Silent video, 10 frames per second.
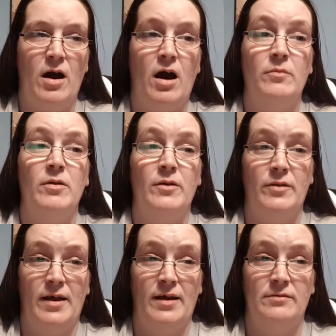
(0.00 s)
upload
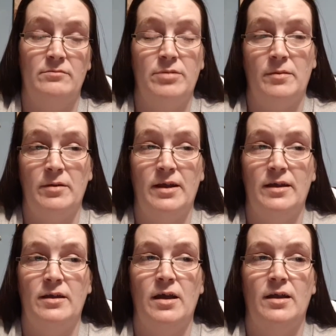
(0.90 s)
that
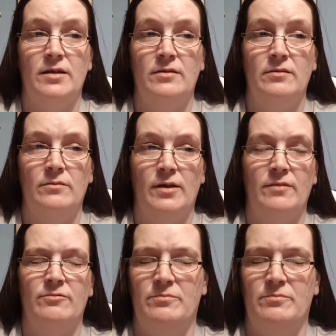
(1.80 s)
public, and like